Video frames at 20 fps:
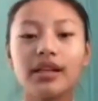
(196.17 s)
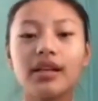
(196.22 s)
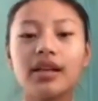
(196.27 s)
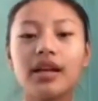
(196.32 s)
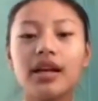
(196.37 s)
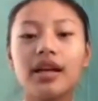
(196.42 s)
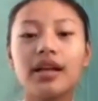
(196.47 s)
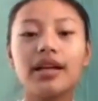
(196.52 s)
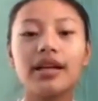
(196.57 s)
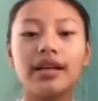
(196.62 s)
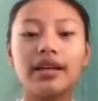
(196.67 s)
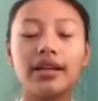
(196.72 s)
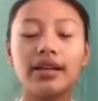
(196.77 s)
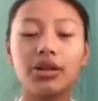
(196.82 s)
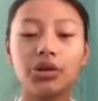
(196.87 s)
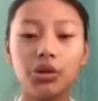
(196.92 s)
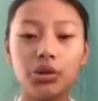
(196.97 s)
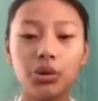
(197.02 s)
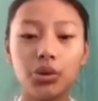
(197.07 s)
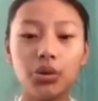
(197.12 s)
In
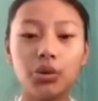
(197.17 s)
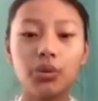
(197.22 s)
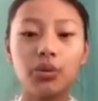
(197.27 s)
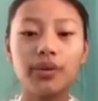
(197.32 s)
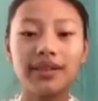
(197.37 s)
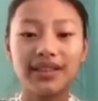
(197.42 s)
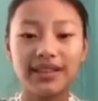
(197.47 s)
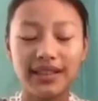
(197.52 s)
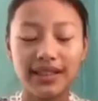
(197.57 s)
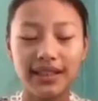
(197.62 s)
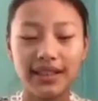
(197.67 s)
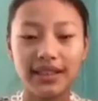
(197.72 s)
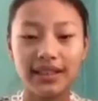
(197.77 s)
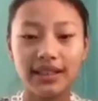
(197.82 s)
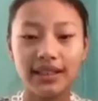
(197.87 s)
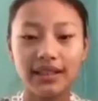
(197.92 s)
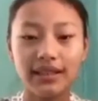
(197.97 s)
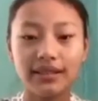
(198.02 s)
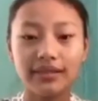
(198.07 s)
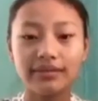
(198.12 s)
you we see
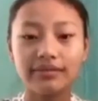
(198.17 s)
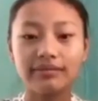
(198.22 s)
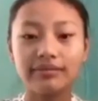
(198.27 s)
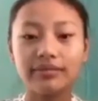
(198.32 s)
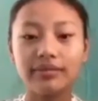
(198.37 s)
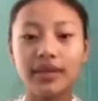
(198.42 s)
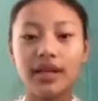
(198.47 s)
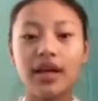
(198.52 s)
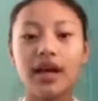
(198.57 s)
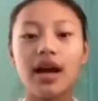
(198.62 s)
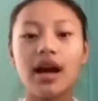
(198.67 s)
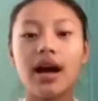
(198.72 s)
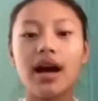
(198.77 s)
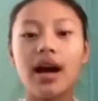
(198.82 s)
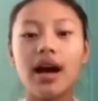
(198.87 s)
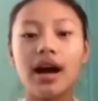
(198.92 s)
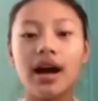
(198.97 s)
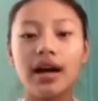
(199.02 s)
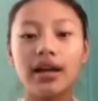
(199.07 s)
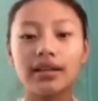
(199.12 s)
a
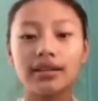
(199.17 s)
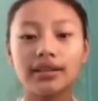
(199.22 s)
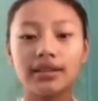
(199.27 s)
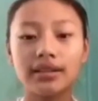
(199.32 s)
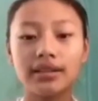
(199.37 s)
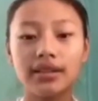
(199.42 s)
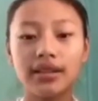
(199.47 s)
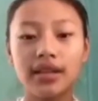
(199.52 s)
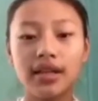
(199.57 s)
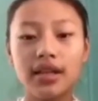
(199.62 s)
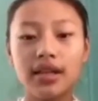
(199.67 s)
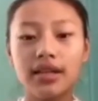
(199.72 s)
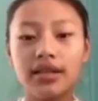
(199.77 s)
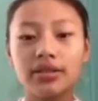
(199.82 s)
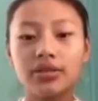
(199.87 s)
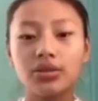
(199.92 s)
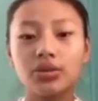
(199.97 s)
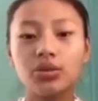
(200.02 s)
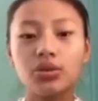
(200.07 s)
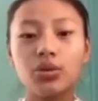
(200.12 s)
heart
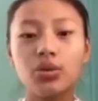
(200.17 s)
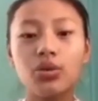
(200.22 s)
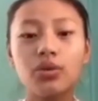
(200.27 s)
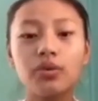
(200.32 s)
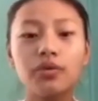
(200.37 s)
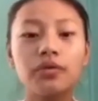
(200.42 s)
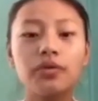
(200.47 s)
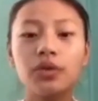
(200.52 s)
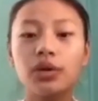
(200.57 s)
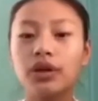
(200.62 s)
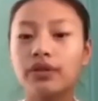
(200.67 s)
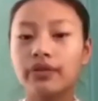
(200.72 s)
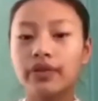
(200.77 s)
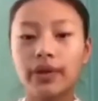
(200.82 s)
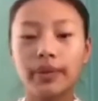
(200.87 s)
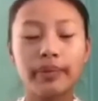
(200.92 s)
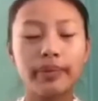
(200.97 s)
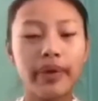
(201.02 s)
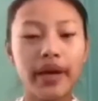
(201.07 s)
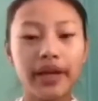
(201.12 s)
so full of
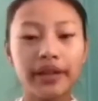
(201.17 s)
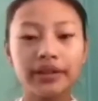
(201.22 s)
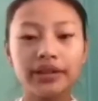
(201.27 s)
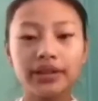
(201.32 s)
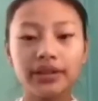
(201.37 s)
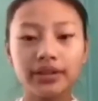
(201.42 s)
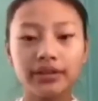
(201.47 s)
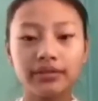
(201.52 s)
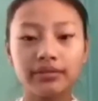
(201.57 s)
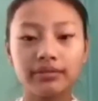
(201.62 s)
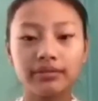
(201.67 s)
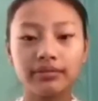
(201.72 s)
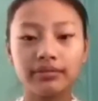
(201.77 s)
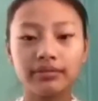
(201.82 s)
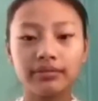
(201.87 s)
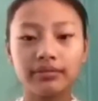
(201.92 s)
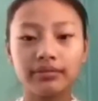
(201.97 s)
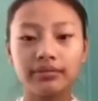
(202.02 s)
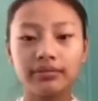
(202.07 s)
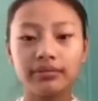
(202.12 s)
compassion,
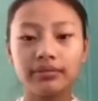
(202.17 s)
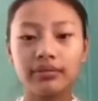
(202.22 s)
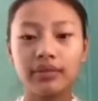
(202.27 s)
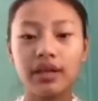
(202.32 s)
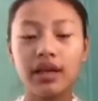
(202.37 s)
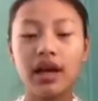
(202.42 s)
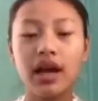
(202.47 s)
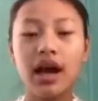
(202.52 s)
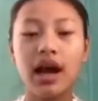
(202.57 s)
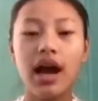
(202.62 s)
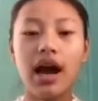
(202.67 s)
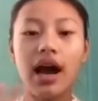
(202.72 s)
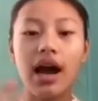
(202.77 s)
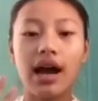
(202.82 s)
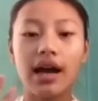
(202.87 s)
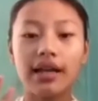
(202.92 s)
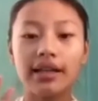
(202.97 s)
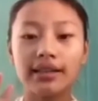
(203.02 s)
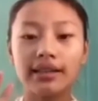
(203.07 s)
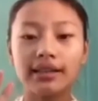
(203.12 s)

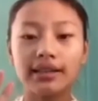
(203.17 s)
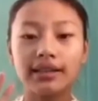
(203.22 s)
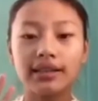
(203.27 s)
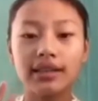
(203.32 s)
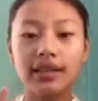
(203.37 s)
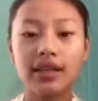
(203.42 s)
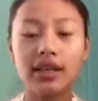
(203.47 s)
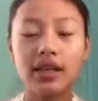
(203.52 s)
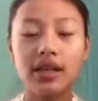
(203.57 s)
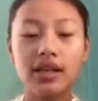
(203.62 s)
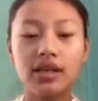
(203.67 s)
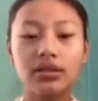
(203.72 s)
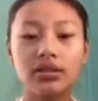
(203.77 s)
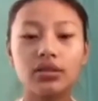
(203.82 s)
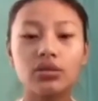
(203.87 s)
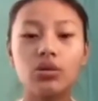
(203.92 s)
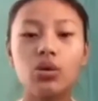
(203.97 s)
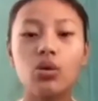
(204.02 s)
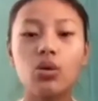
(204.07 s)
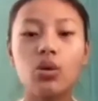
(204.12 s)
eyes so
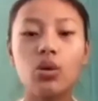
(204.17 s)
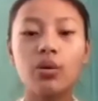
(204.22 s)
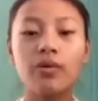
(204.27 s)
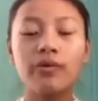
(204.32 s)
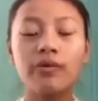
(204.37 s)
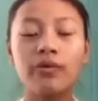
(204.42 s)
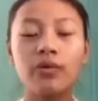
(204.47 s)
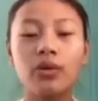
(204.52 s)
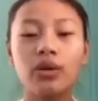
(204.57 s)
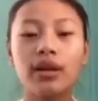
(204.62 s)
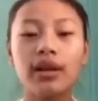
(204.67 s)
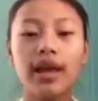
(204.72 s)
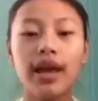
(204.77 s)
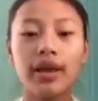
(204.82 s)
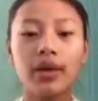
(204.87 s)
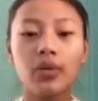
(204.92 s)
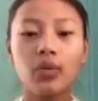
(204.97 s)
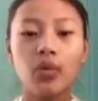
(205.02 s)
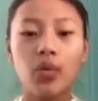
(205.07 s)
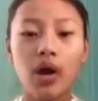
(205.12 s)
hopeful
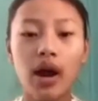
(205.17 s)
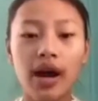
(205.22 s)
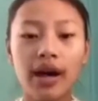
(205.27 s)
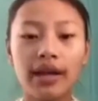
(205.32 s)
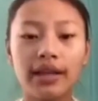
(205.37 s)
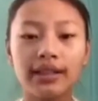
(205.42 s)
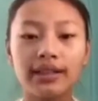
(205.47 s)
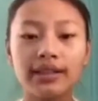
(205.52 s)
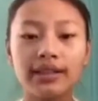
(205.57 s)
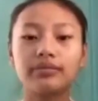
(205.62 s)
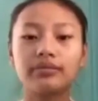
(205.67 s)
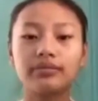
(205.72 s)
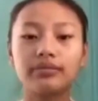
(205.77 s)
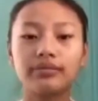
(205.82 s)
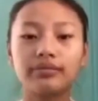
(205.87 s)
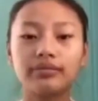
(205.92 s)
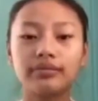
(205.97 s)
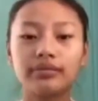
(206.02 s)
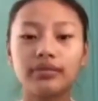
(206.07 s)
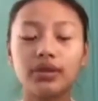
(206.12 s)
and wise.
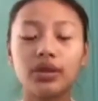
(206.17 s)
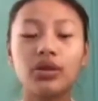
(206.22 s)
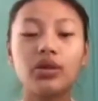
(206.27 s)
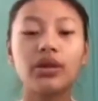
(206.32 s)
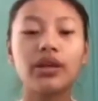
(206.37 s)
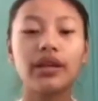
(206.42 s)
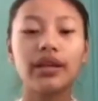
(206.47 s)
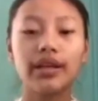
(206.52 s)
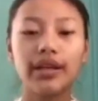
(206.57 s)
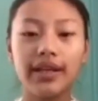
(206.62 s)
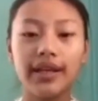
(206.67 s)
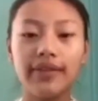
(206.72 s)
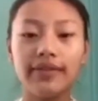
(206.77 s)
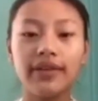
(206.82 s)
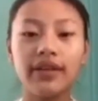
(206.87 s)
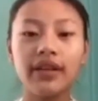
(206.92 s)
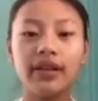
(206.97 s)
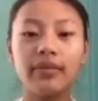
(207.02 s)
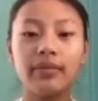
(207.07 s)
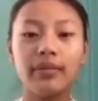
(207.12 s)
You can
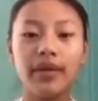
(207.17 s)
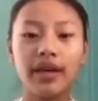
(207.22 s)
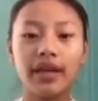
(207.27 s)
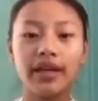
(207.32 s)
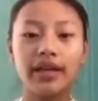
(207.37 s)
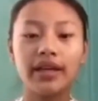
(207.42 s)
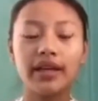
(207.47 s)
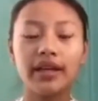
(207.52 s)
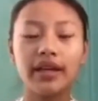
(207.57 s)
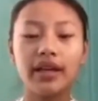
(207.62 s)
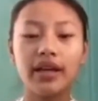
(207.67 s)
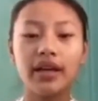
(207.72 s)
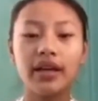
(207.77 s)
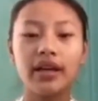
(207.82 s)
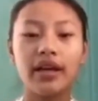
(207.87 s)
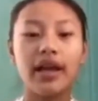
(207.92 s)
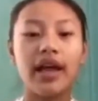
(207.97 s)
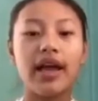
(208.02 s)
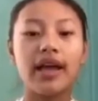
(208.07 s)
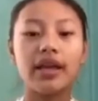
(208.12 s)
even make
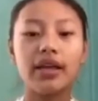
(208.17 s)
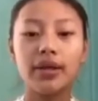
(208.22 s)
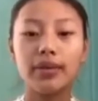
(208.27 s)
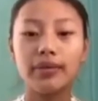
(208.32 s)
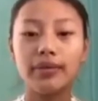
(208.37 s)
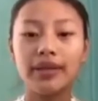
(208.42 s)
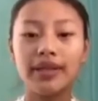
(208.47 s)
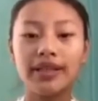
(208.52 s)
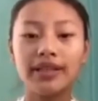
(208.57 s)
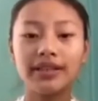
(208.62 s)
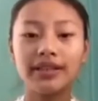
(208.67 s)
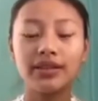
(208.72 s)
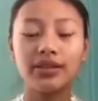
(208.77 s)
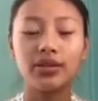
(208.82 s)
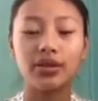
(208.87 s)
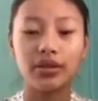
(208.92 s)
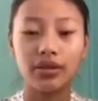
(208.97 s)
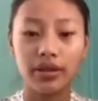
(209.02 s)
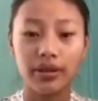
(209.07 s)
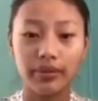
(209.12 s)
enemies your
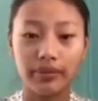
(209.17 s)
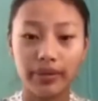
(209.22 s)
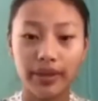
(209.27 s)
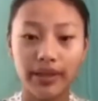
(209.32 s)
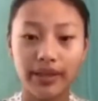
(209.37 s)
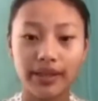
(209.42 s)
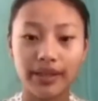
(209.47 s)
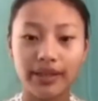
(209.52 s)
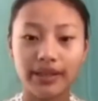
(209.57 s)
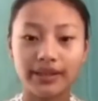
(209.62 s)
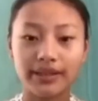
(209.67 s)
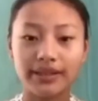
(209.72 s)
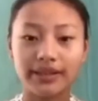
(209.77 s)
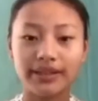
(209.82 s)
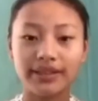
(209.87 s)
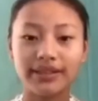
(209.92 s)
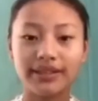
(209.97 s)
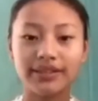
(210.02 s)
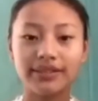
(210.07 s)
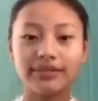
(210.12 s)

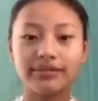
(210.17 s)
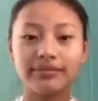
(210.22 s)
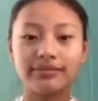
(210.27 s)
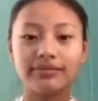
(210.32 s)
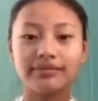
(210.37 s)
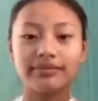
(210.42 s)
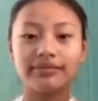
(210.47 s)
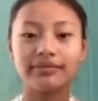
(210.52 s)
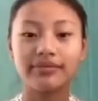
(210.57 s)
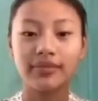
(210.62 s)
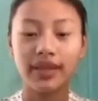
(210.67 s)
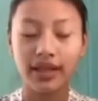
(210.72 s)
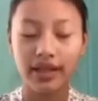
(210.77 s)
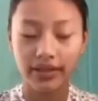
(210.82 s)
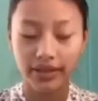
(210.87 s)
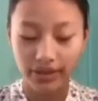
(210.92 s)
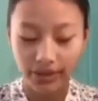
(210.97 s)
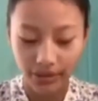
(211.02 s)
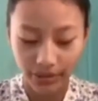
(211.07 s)
companions. Thank you.